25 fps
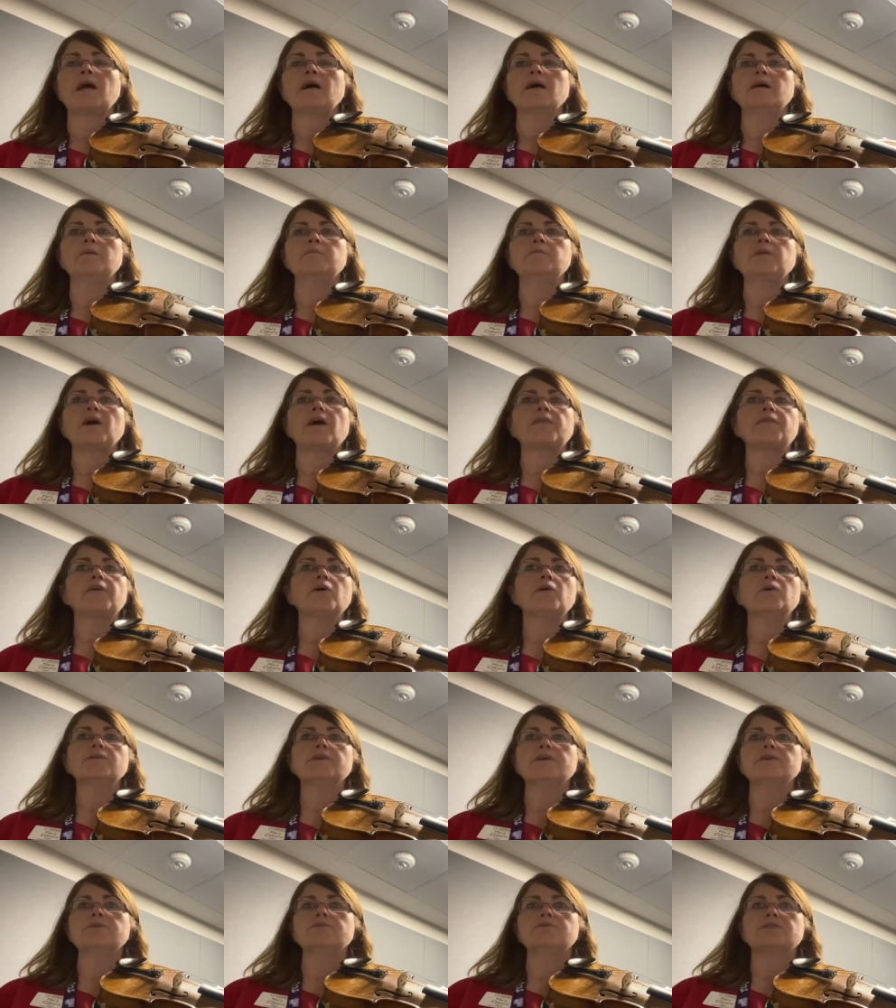um, not the
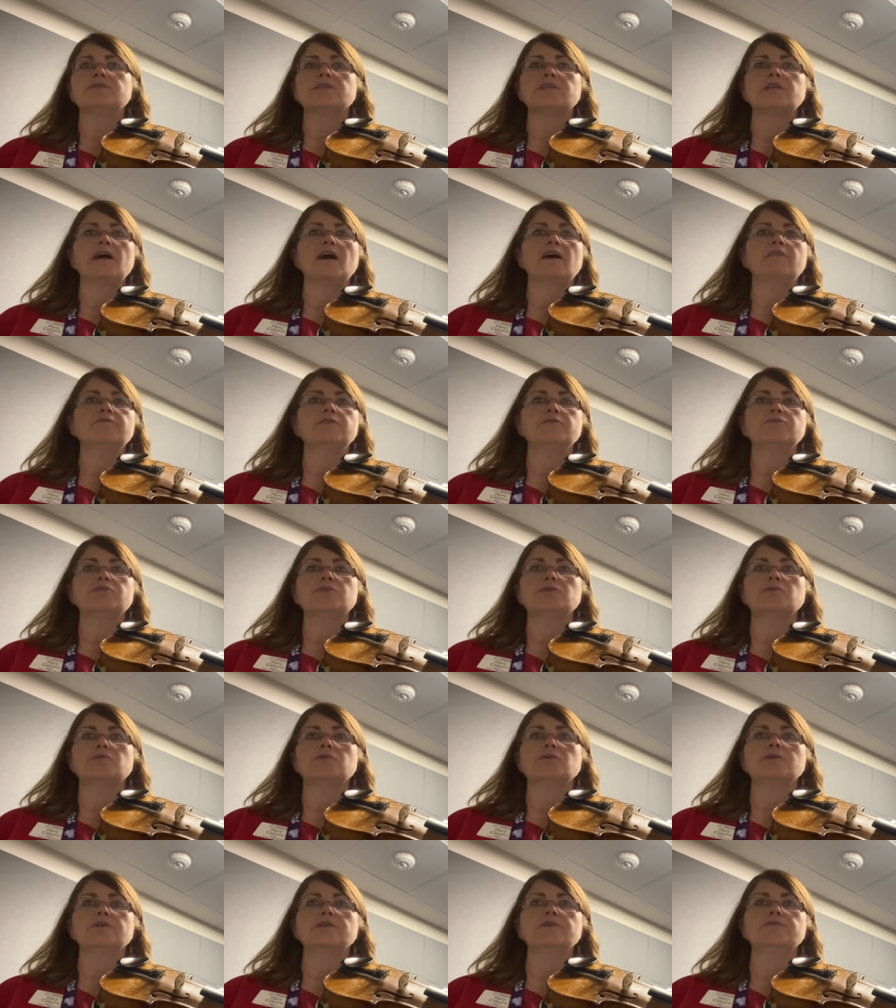whole notes and half notes and
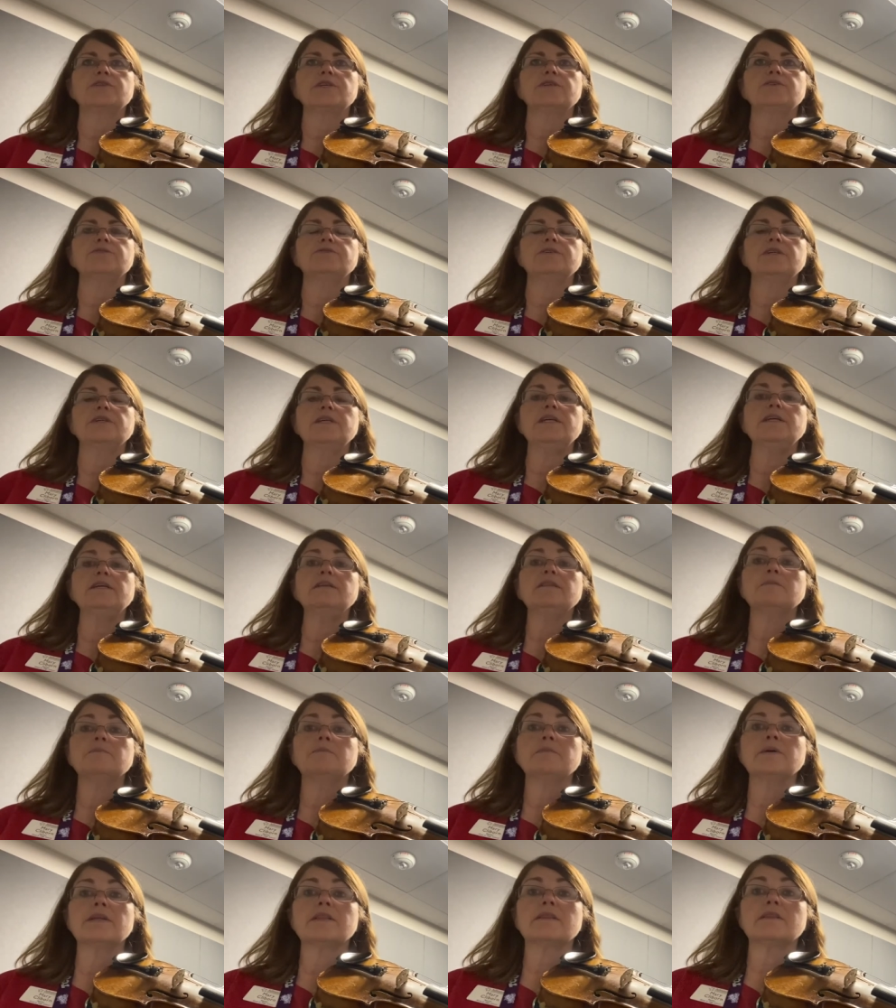quarter notes underneath,
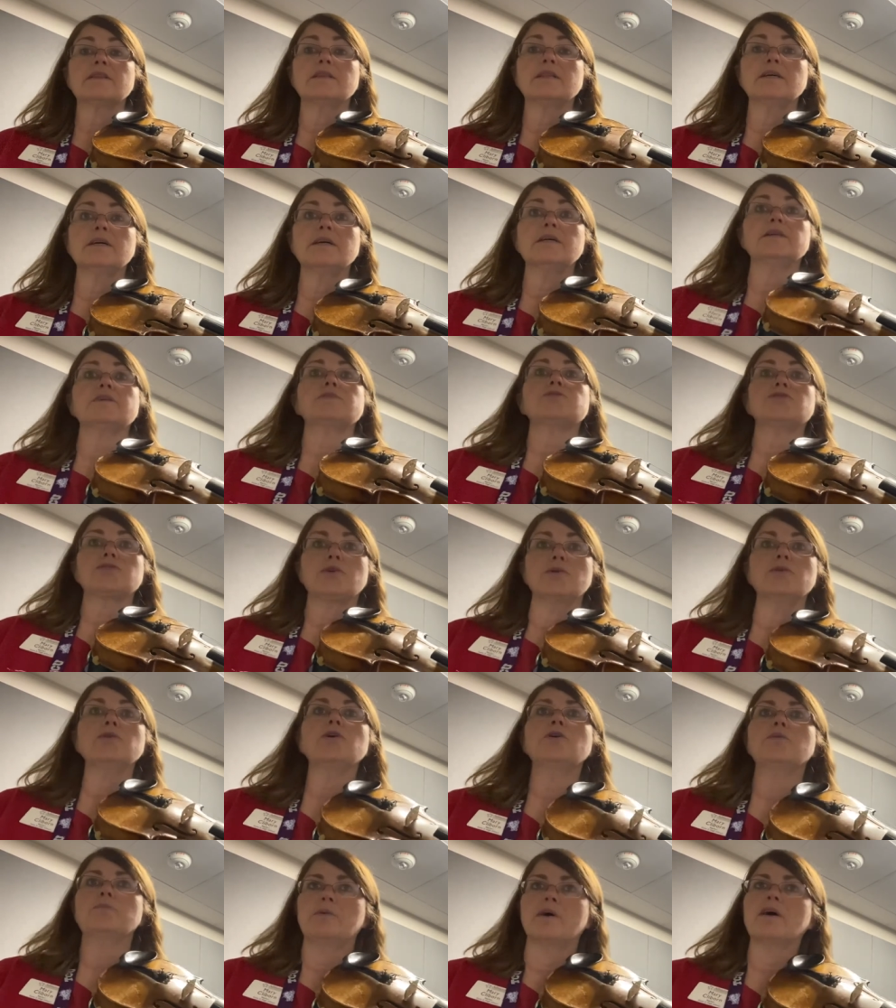but the
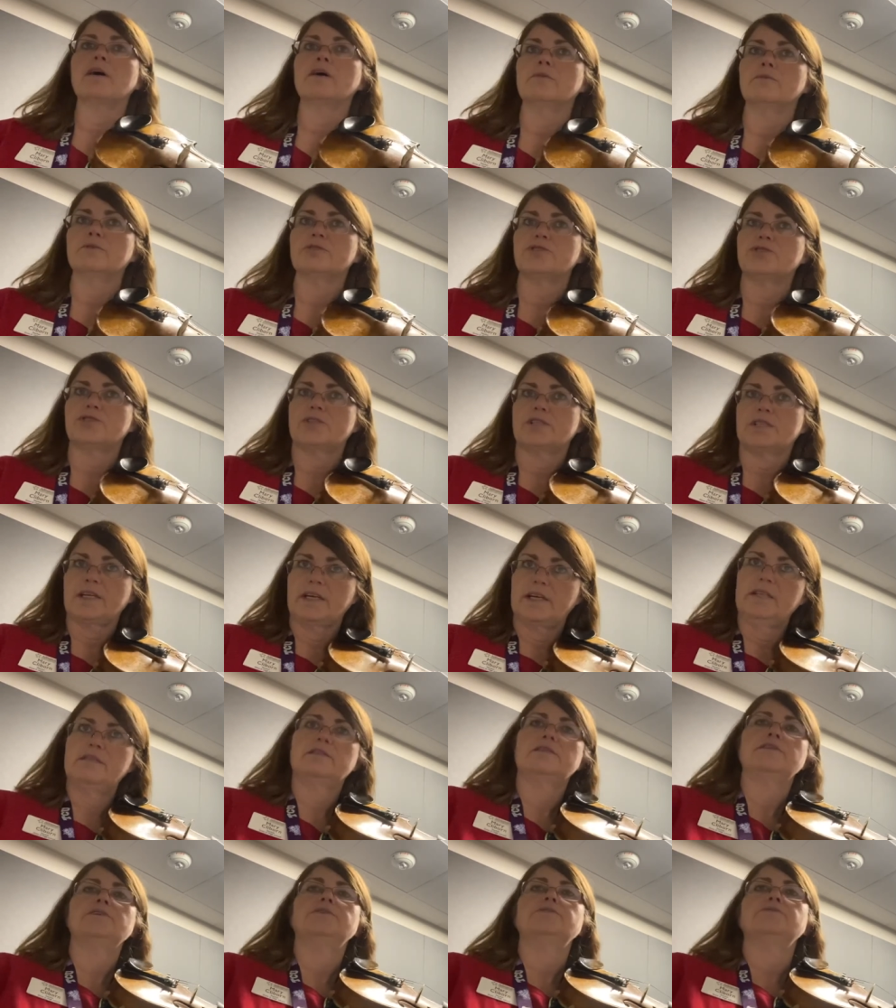solo part, which is the
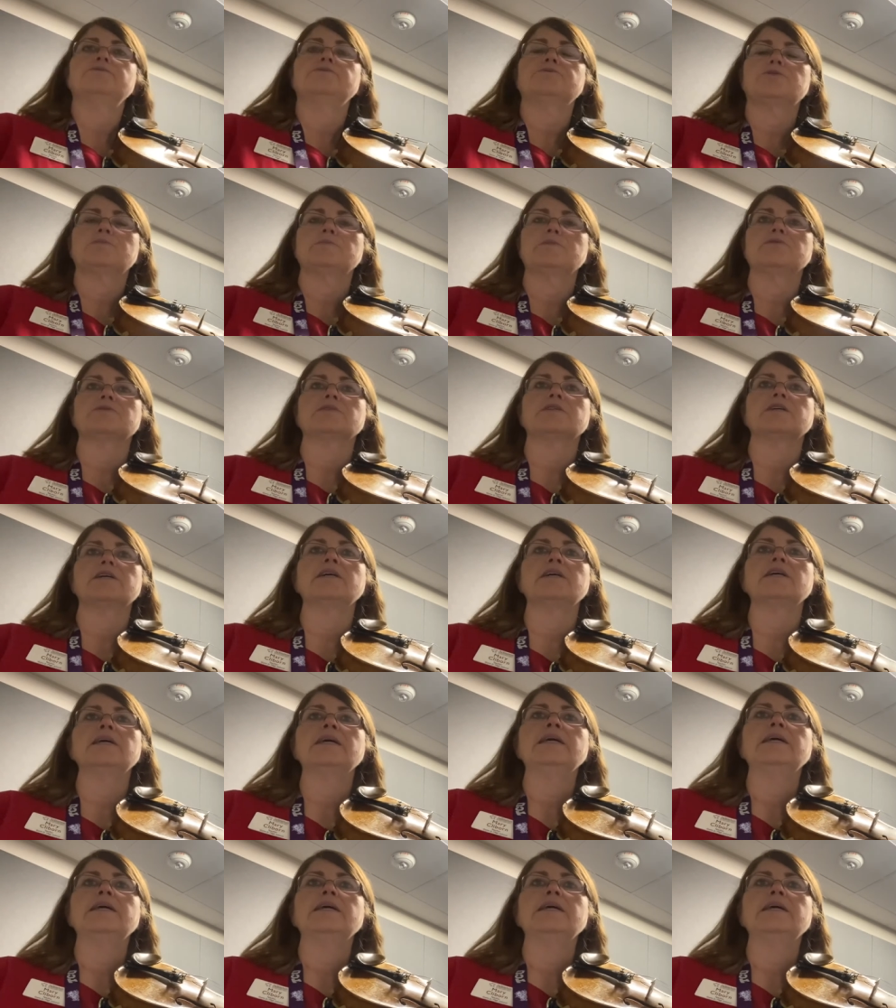eighth notes mostly.